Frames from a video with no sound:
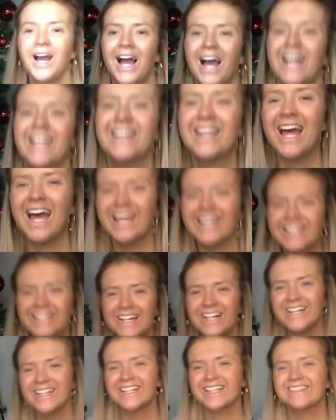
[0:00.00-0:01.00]
I then
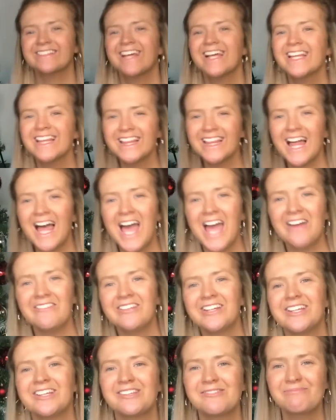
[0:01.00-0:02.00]
got this
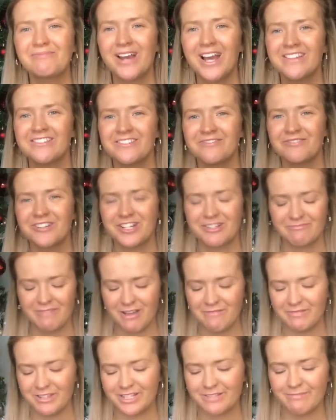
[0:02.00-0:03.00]
hilarious present which
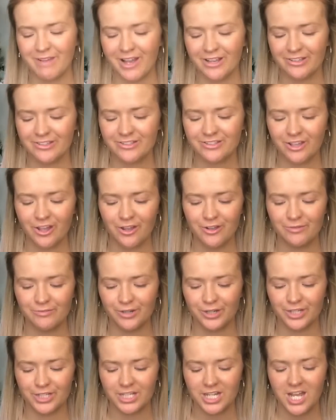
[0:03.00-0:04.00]
made me smile so
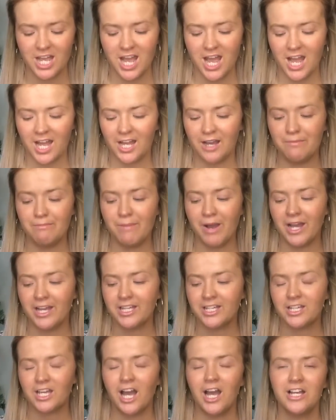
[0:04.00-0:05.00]
much.
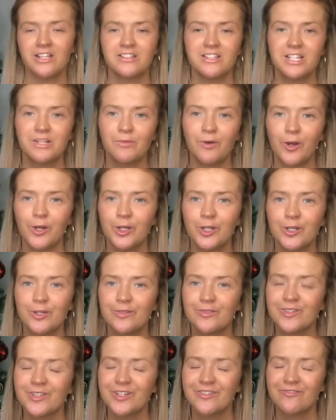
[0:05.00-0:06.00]
Mike, as anyone
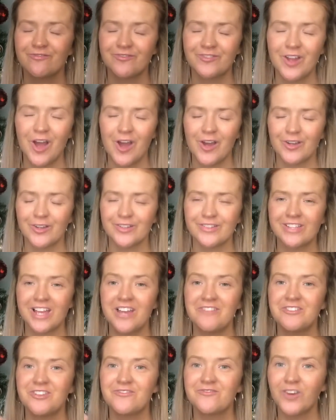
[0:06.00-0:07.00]
who knows,
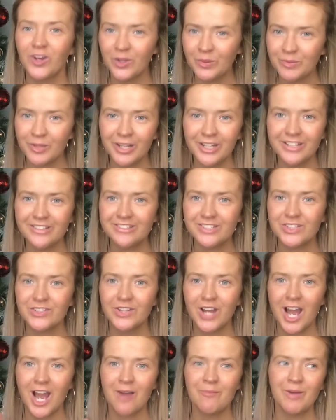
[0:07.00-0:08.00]
if you follow me on
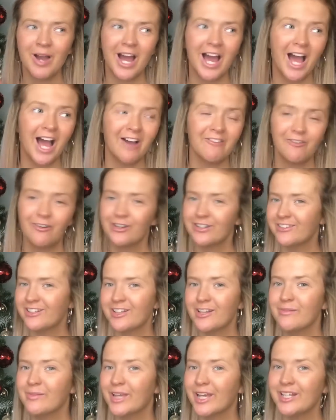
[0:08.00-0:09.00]
Instagram, I've already said
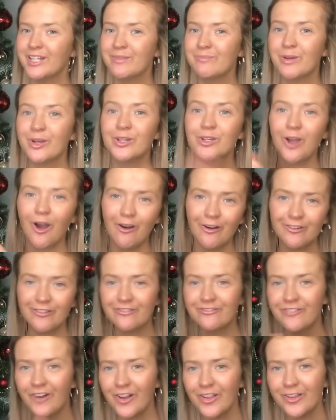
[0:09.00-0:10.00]
at the beginning, but go
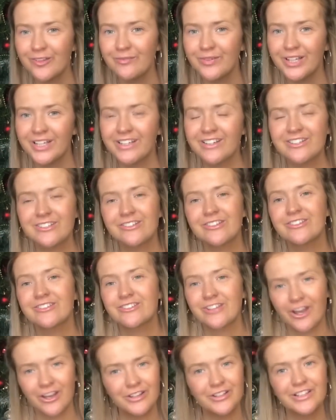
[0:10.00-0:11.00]
and follow me because you'll
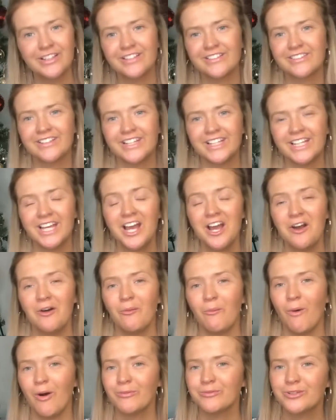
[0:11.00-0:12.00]
totally see
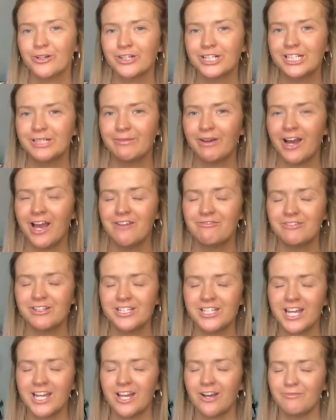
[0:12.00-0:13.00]
what I'm talking about every
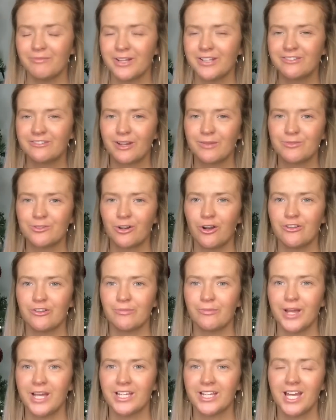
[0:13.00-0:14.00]
day on my Instagram stories.
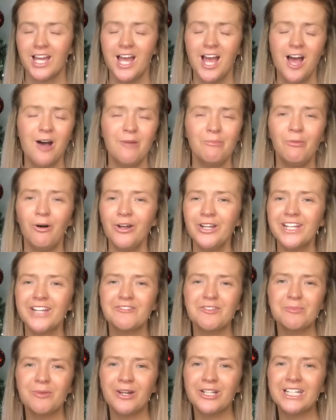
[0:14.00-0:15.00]
I'm like, morning
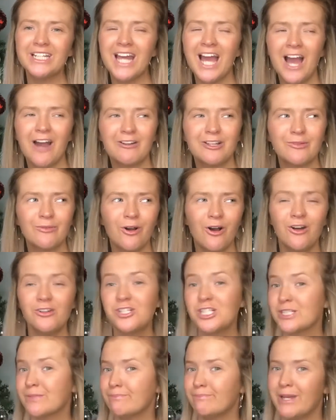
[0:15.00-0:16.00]
everybody, how you all?
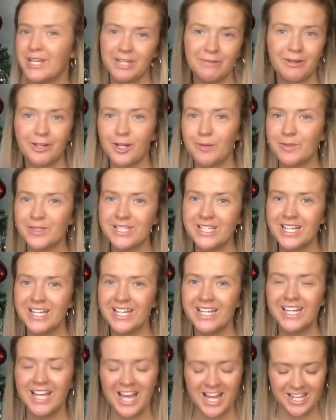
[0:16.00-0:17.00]
Just making my cup of
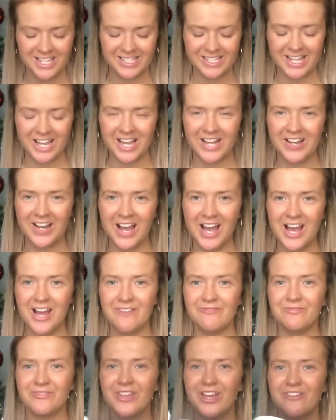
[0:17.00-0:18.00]
tea. So
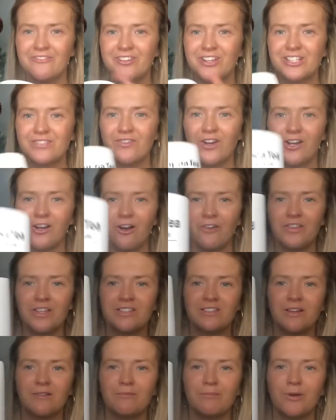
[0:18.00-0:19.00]
um, yeah, first of all, I've got
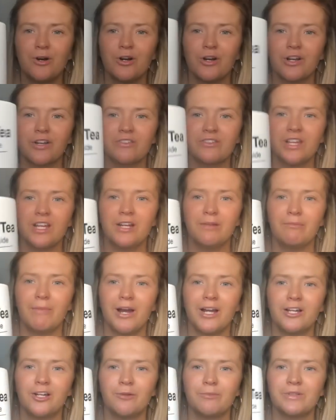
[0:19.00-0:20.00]
this mug saying
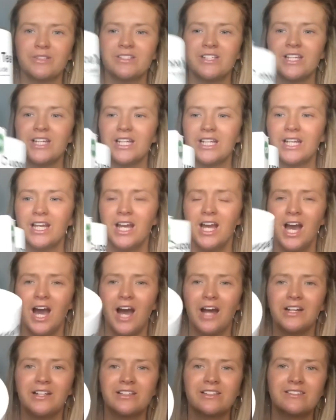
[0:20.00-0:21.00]
my cup of tea
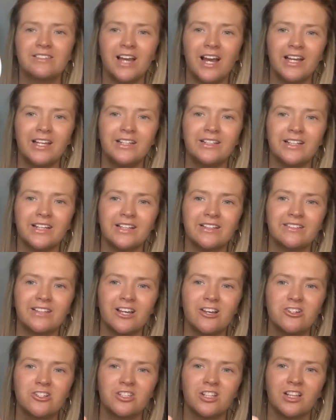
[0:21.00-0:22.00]
and inside it, it
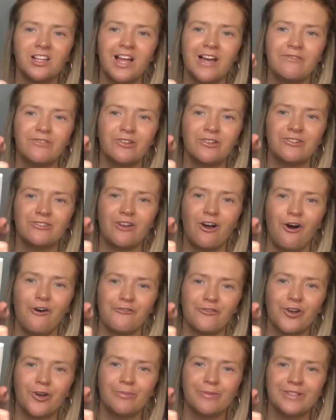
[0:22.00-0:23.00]
tells you the levels
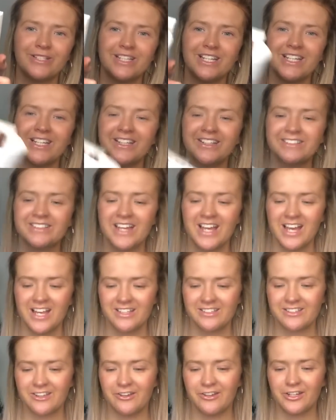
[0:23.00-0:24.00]
of cup of teas.
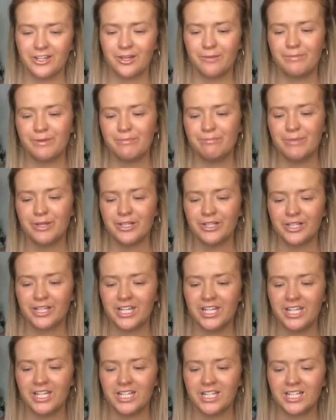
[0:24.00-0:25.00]
So it could be
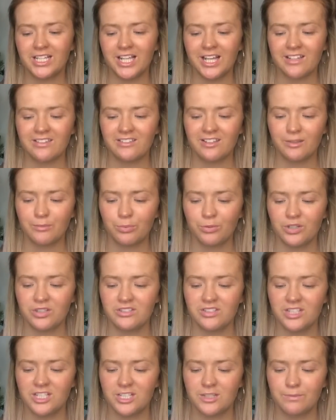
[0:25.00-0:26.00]
milky, classic
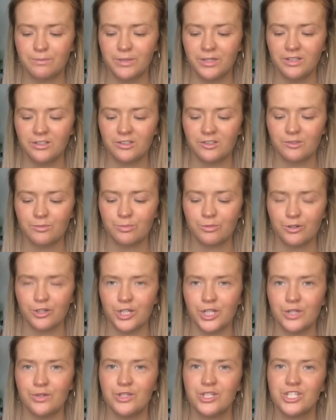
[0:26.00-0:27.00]
British, builder's
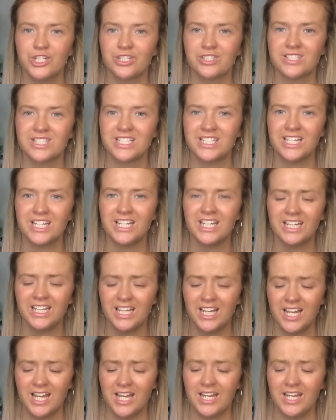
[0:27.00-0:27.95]
brew, just tea.